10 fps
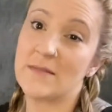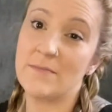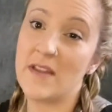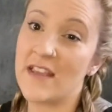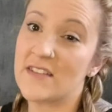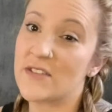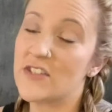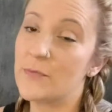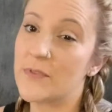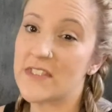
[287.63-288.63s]
it's
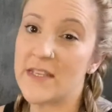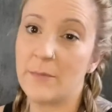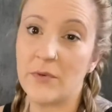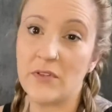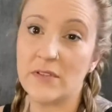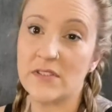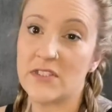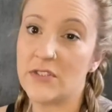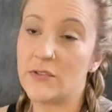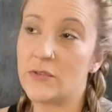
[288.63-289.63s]
super simple
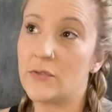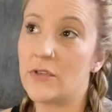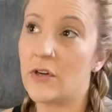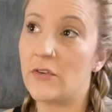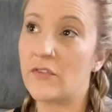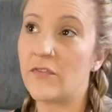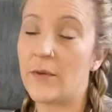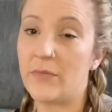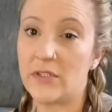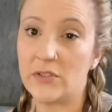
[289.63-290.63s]
to go
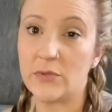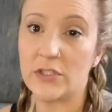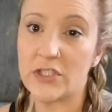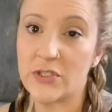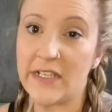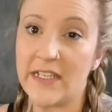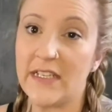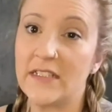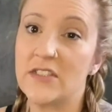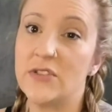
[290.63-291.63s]
from the lure
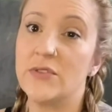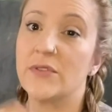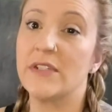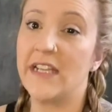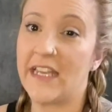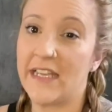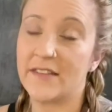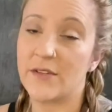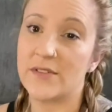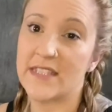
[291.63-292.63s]
training to create
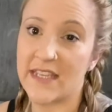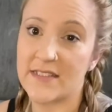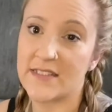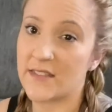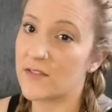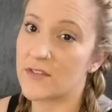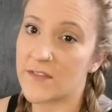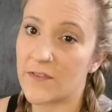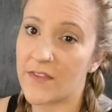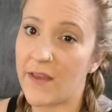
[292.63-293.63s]
those hand signals
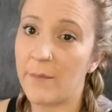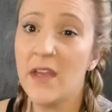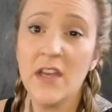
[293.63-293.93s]
for them.